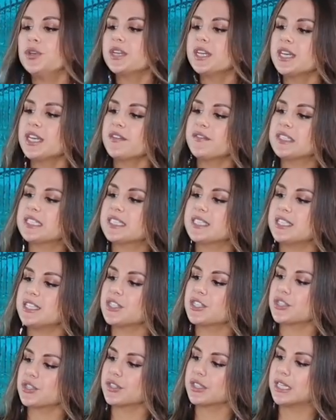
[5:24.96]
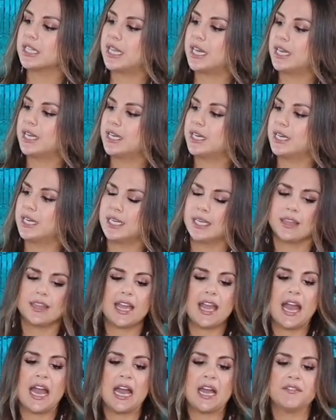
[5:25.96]
You can even see in certain lighting,
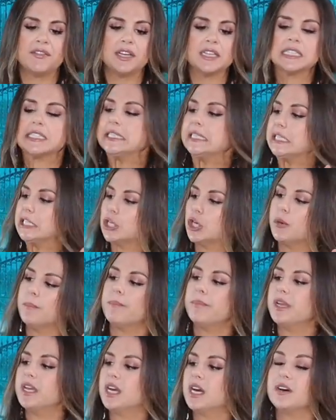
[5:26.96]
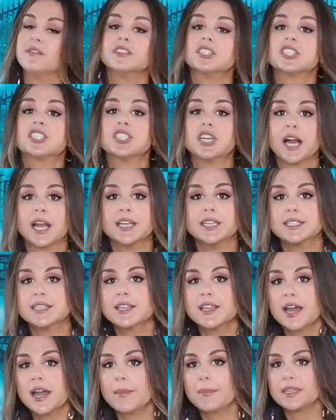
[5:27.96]
they have a little bit of a shine
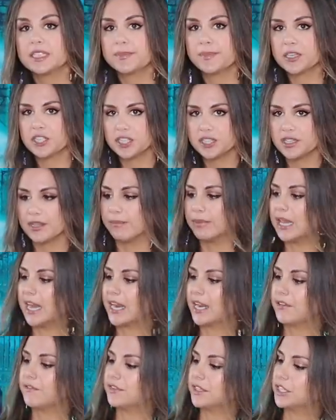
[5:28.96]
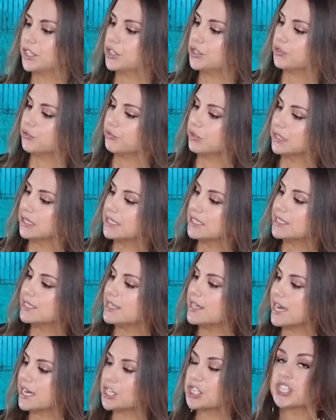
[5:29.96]
to them, especially the black. I feel like you could really
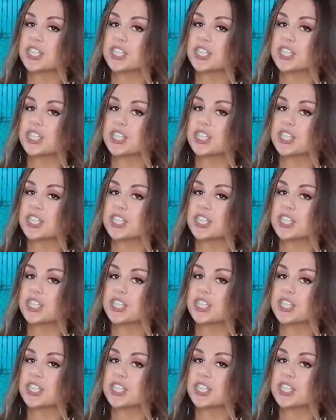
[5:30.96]
see that